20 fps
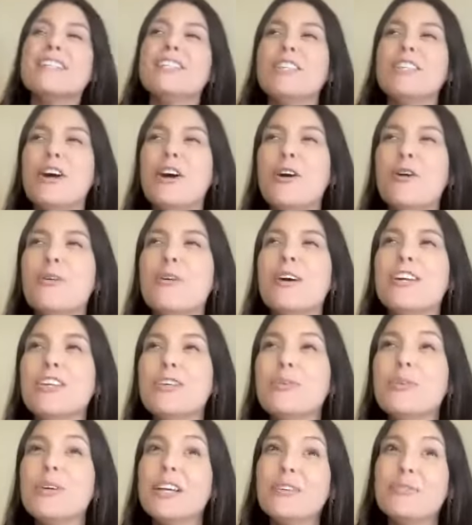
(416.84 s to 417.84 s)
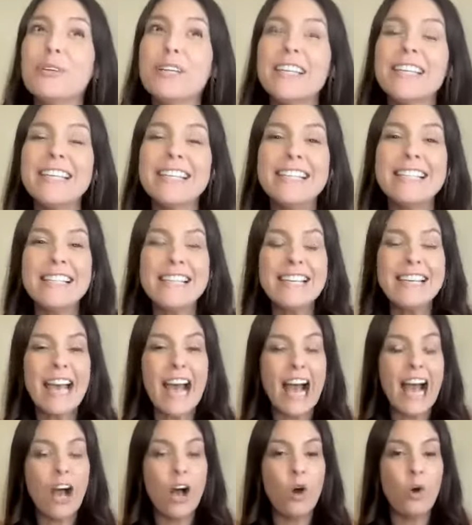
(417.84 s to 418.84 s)
So you can really see
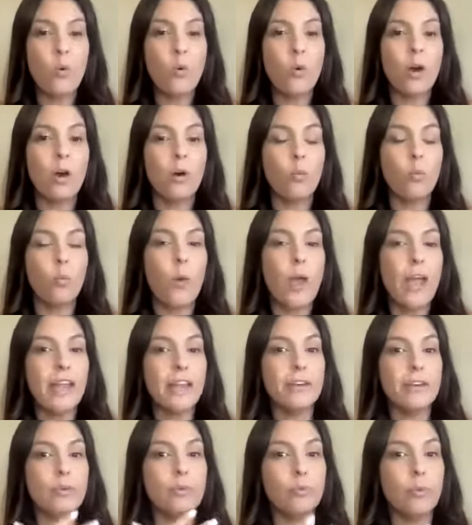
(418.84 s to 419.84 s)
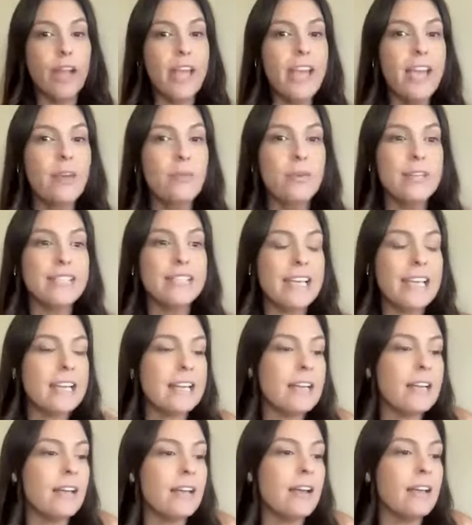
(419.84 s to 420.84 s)
how when Ray was in
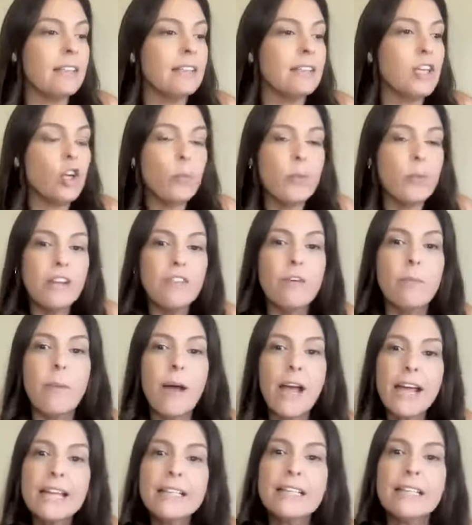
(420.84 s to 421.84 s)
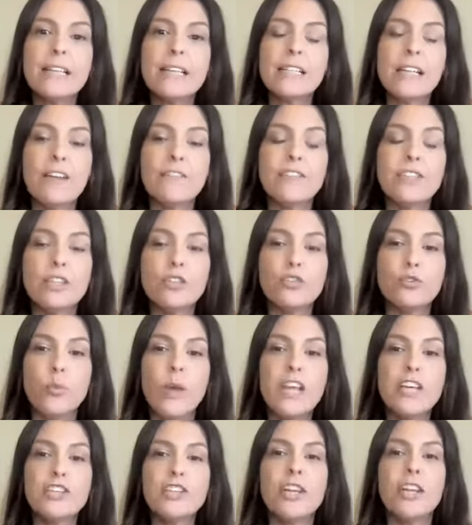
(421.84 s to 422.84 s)
a, a, little bit of a bind in a tough
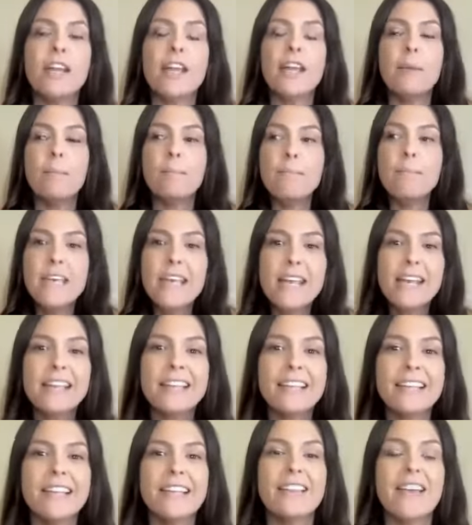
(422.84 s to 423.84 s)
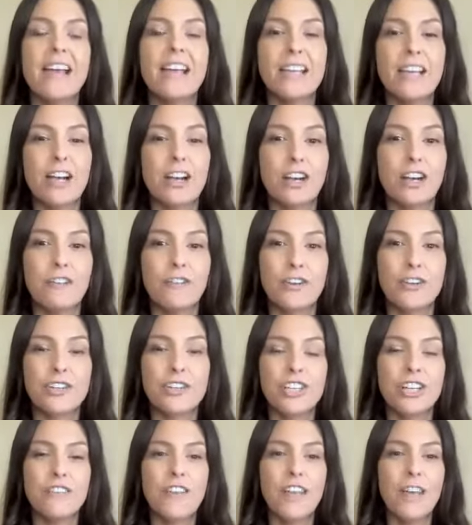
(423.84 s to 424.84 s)
situation, immediately that younger
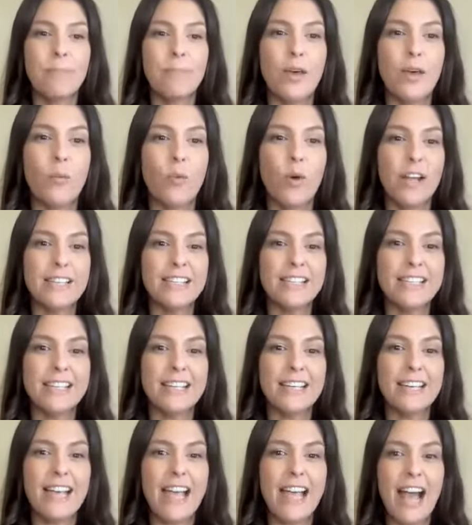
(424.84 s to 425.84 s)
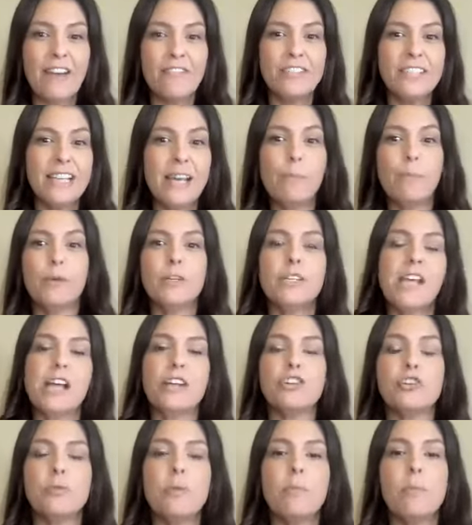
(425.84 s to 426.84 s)
version of that wants to have temper
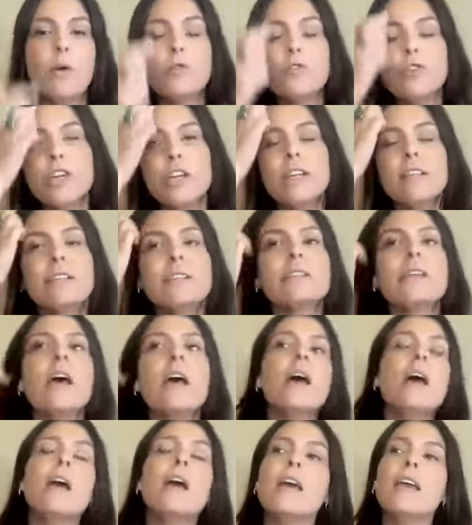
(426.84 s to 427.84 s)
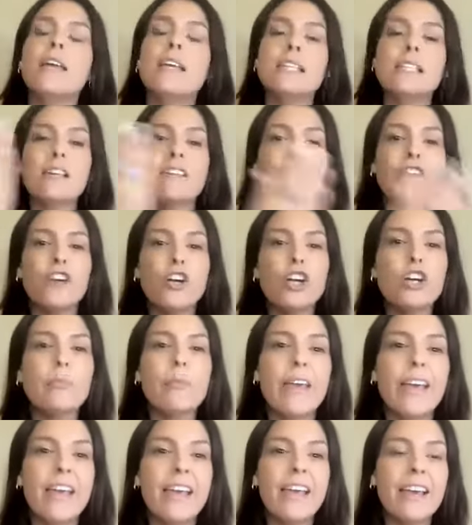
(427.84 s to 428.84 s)
tantrum emotions is
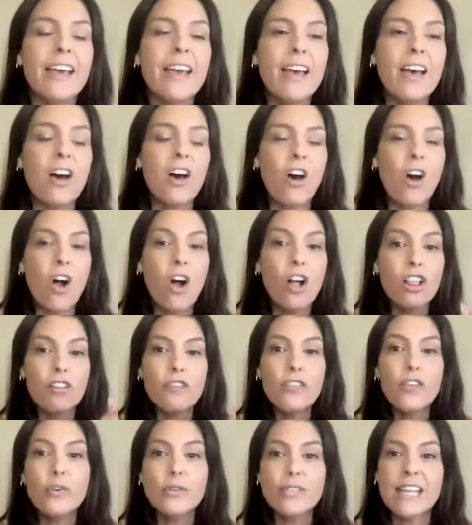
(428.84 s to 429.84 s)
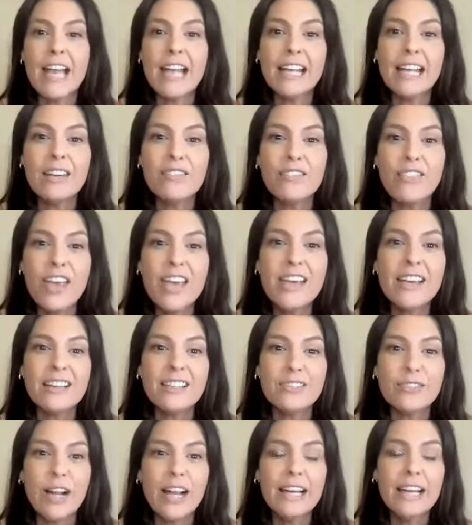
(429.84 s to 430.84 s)
affirming all of those negative
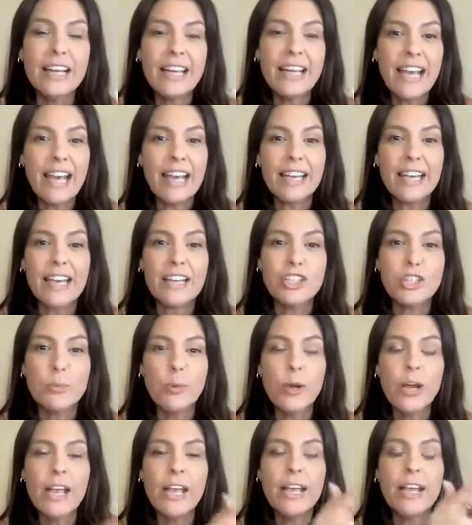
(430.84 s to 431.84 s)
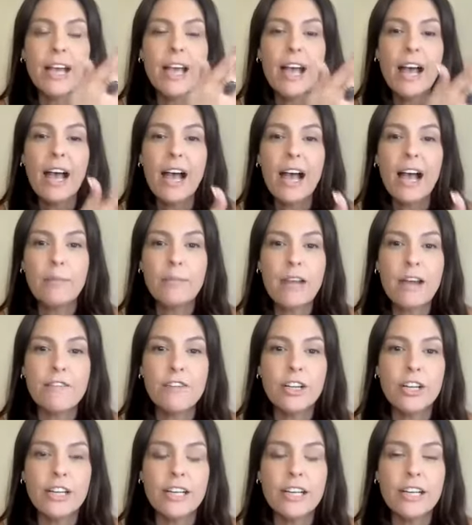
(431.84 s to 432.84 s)
things, right? I can't catch a break. I'm
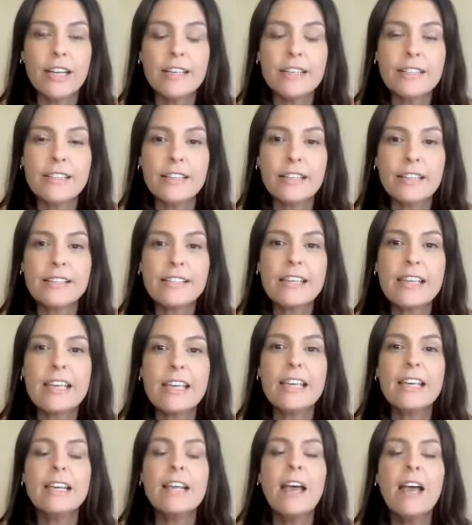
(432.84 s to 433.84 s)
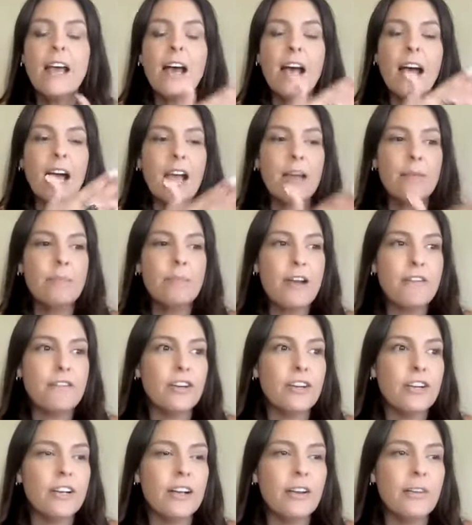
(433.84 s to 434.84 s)
never going to succeed. I'm
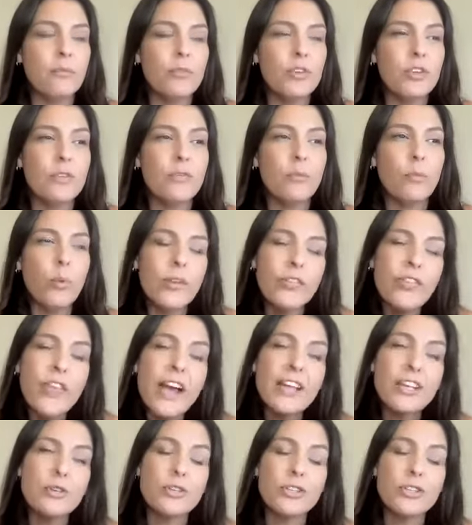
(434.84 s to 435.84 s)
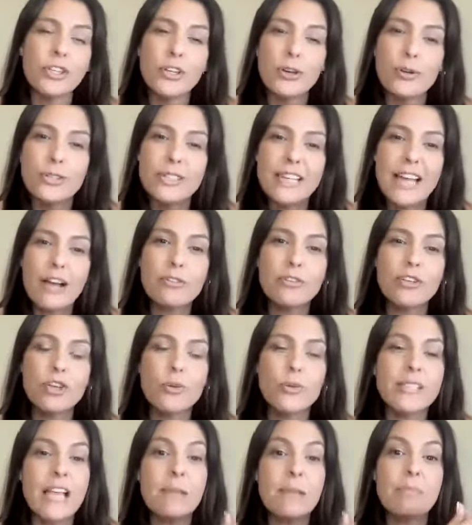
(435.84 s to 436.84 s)
never, what that usually goes down
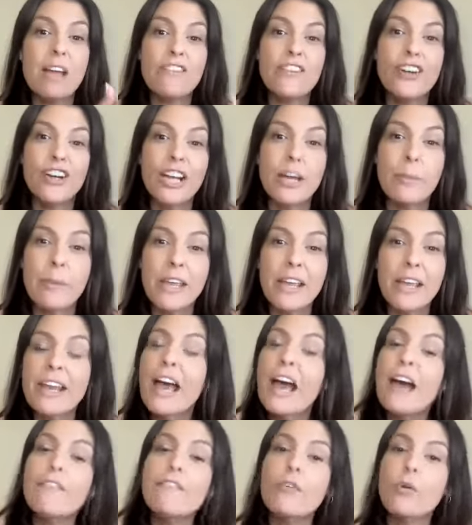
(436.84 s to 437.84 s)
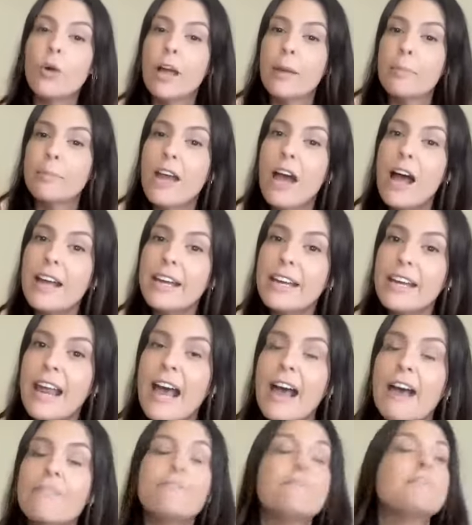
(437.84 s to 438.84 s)
to is I'm never going to be enough or I'm not
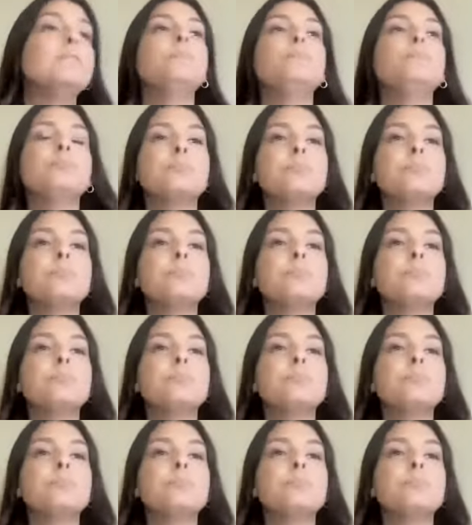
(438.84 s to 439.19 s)
enough.